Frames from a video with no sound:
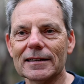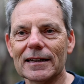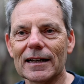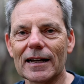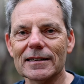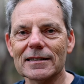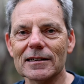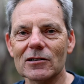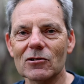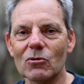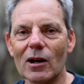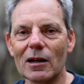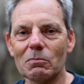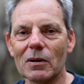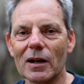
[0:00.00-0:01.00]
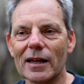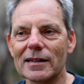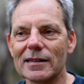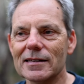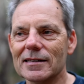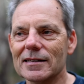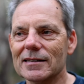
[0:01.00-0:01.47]
That's a great
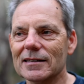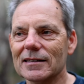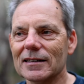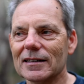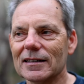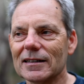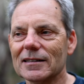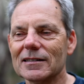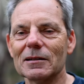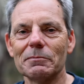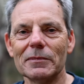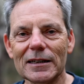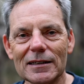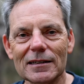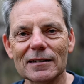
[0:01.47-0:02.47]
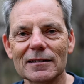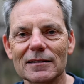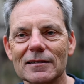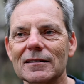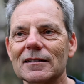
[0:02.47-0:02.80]
place to meet.